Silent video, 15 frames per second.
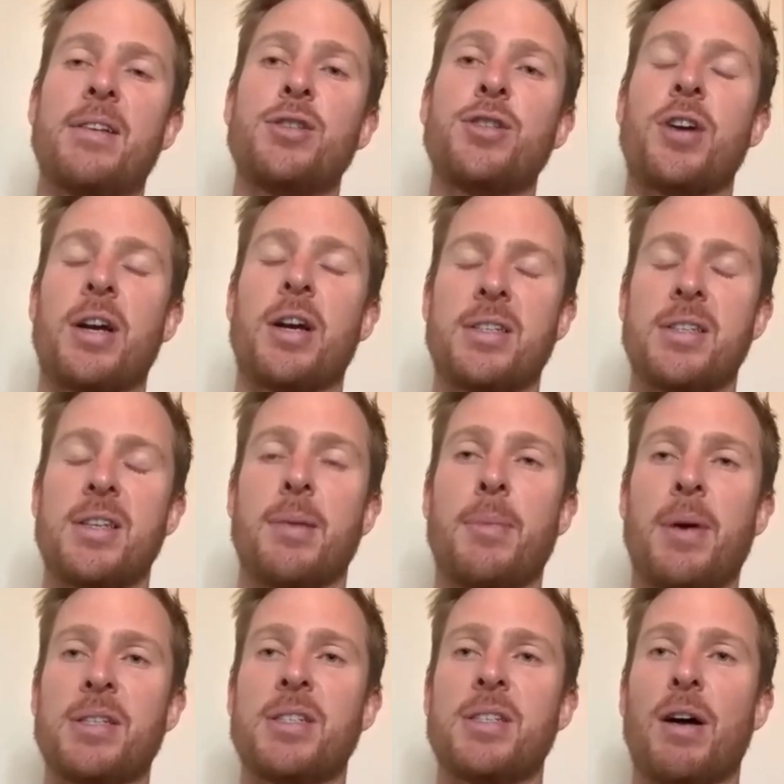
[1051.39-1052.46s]
trusting
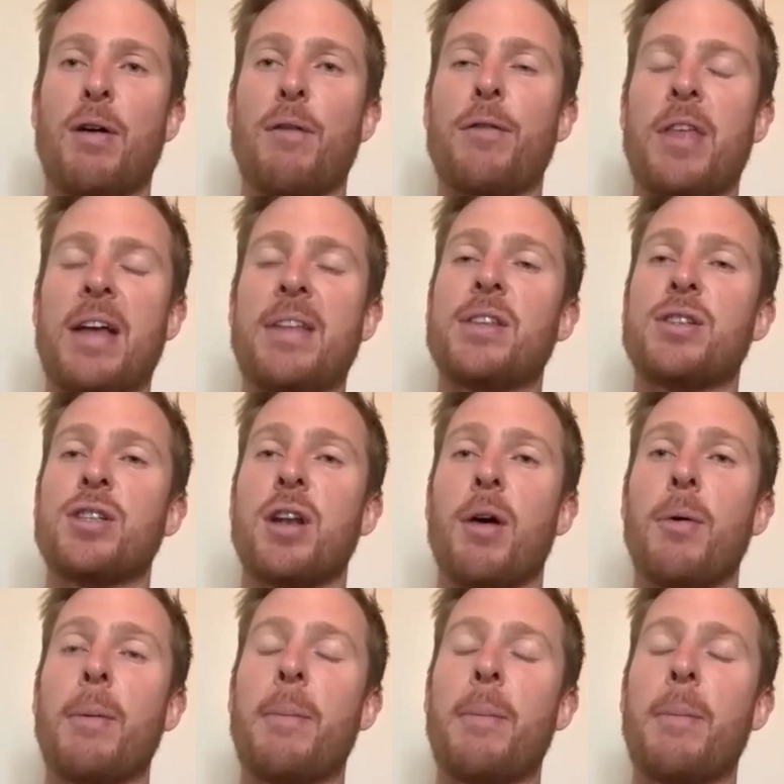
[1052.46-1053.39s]
myself that the slower